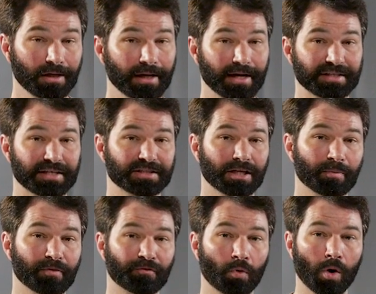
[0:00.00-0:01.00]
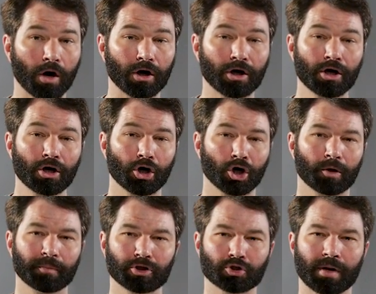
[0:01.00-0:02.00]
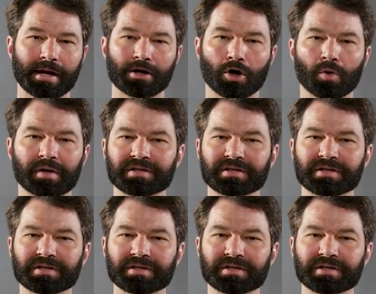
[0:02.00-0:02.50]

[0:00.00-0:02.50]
As I said before, her betrayal